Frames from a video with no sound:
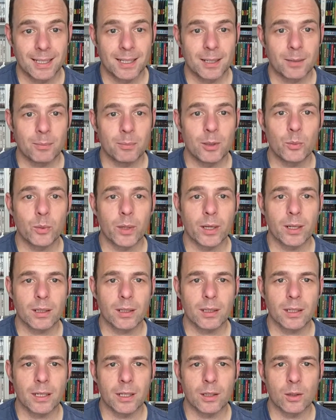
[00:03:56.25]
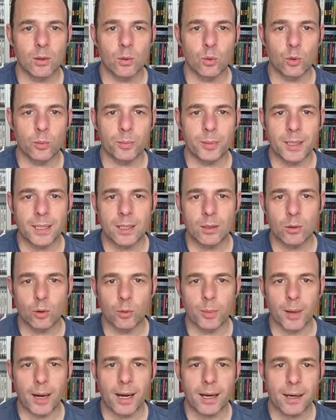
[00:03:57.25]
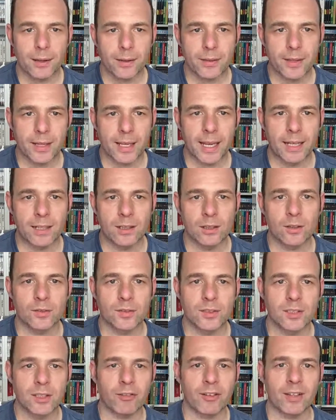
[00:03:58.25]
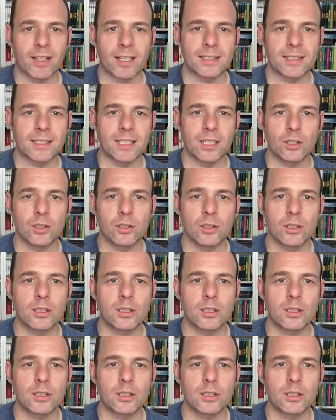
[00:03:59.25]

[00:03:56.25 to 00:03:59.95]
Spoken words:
Meanwhile, in Obi Oba, The End of Civilization, the